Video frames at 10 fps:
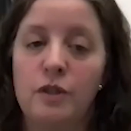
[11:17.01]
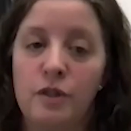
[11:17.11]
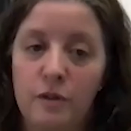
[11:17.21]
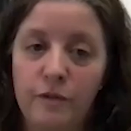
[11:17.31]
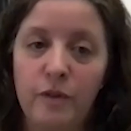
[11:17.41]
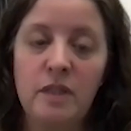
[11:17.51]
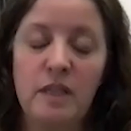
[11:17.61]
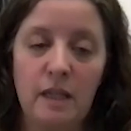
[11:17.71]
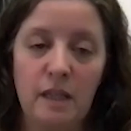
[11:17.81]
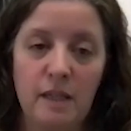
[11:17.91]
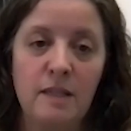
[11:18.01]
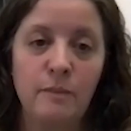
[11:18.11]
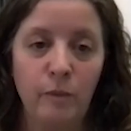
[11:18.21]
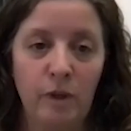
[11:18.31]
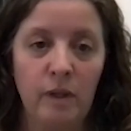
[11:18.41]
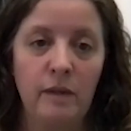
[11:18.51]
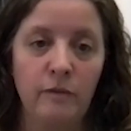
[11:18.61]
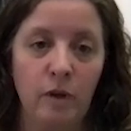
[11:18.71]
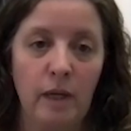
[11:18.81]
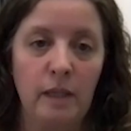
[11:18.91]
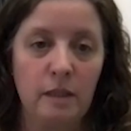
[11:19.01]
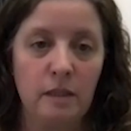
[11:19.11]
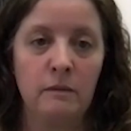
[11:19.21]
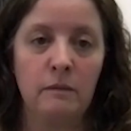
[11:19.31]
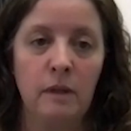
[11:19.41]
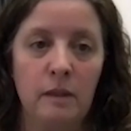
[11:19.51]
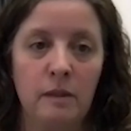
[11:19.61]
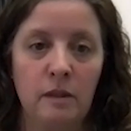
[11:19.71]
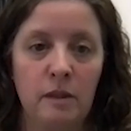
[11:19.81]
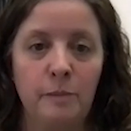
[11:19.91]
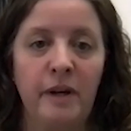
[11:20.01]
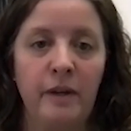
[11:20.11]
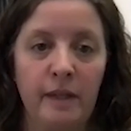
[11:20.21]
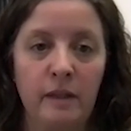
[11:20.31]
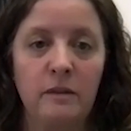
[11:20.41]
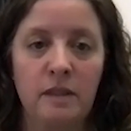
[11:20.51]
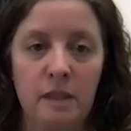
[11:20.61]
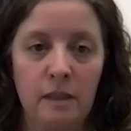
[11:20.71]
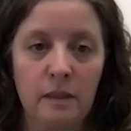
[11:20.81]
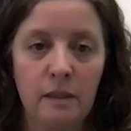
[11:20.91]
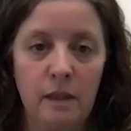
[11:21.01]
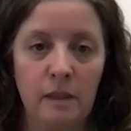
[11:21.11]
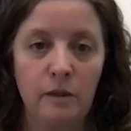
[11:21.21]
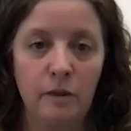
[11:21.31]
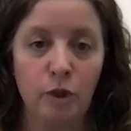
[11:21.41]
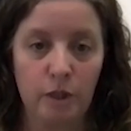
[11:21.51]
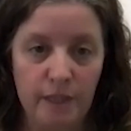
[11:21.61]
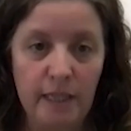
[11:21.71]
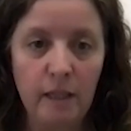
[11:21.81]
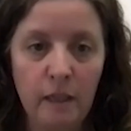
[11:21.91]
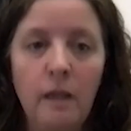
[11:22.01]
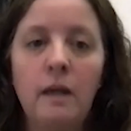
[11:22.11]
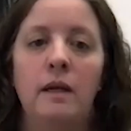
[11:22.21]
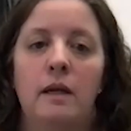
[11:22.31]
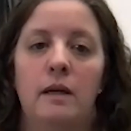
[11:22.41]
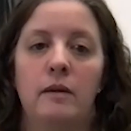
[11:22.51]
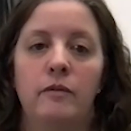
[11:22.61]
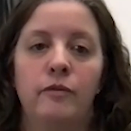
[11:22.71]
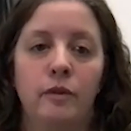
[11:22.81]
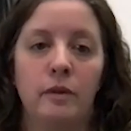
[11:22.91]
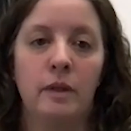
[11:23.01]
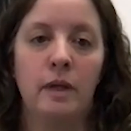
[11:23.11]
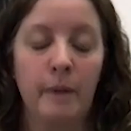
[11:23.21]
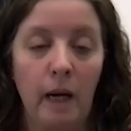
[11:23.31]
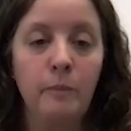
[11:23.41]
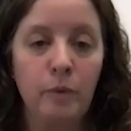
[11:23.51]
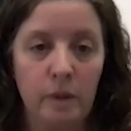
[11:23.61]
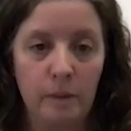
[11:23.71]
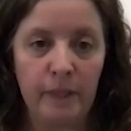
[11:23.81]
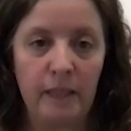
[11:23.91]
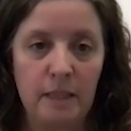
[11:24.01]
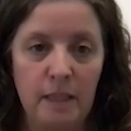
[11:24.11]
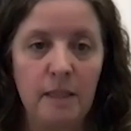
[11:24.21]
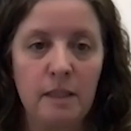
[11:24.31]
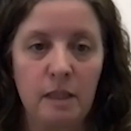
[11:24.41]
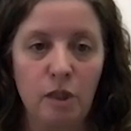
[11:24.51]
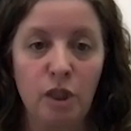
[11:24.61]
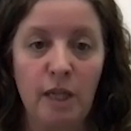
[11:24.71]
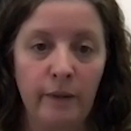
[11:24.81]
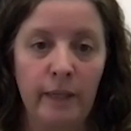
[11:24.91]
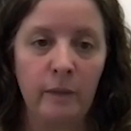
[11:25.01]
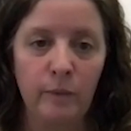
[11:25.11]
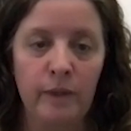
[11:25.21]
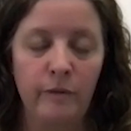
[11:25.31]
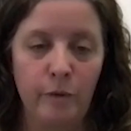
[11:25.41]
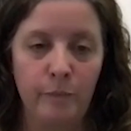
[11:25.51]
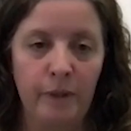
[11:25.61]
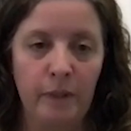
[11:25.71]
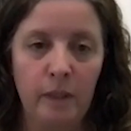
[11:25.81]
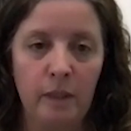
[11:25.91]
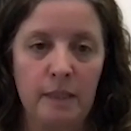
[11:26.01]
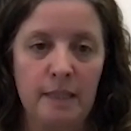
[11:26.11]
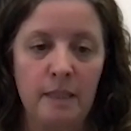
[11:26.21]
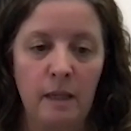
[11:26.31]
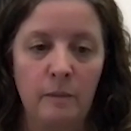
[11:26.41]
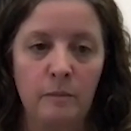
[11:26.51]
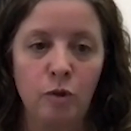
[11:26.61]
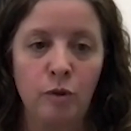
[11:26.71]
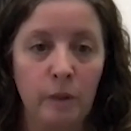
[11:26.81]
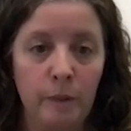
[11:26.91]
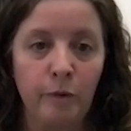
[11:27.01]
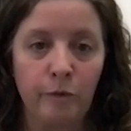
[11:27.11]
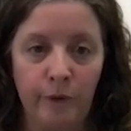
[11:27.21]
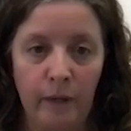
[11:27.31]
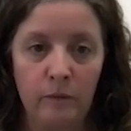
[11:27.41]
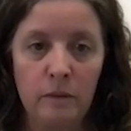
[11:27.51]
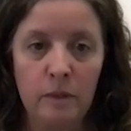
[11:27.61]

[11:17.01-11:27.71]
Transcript: the first thing is we want to give credit to Dr. Perry Nicholson in New Jersey for coming up with the big six and sharing it with everybody. It's truly profound.